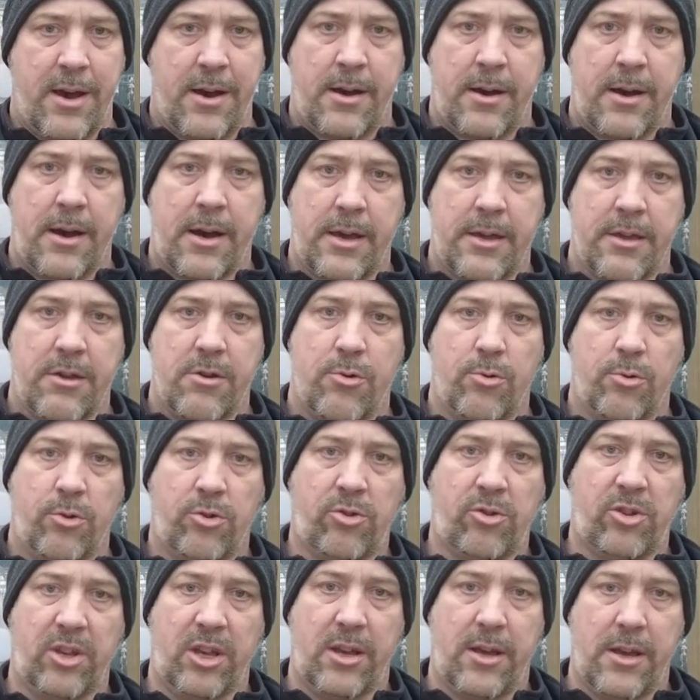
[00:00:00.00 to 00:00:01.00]
I
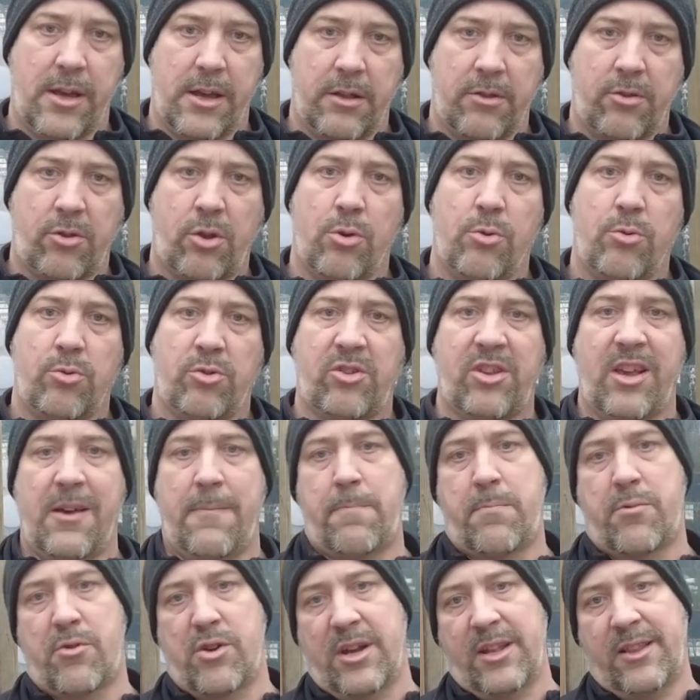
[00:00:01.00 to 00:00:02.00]
use 2
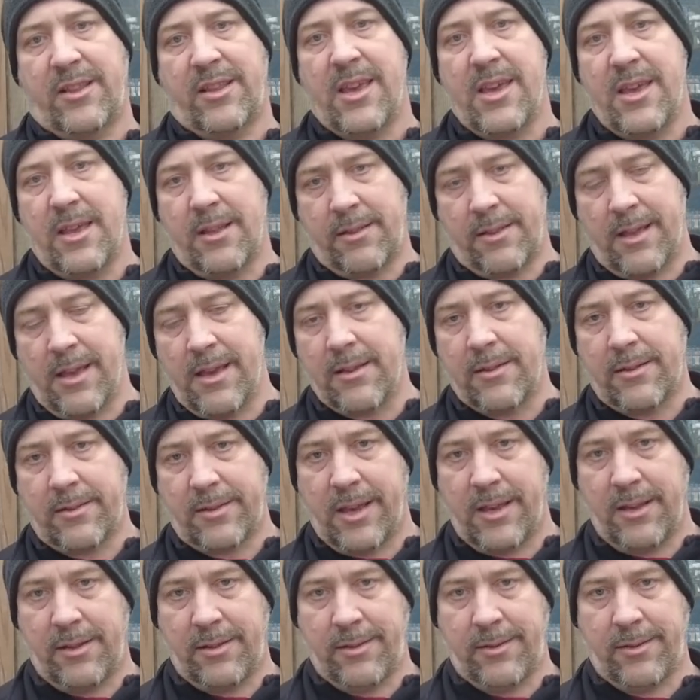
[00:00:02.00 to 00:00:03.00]
separate heating
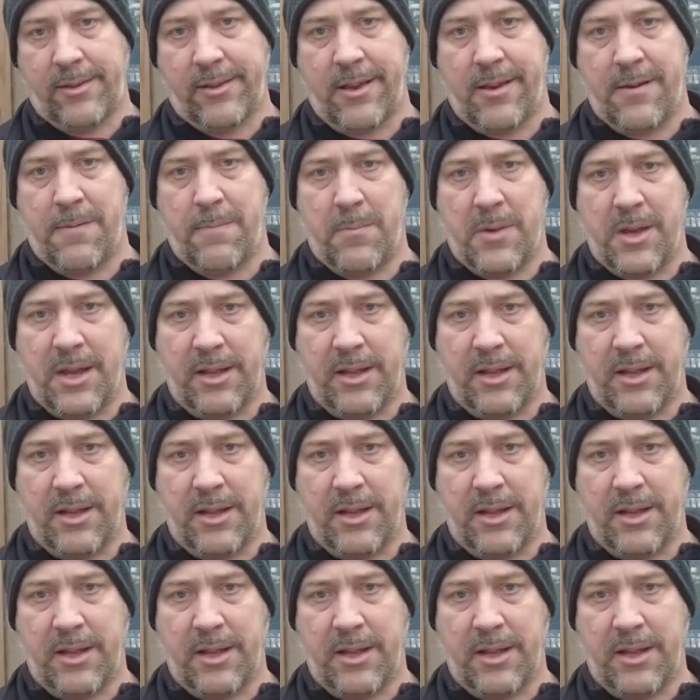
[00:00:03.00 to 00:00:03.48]
systems.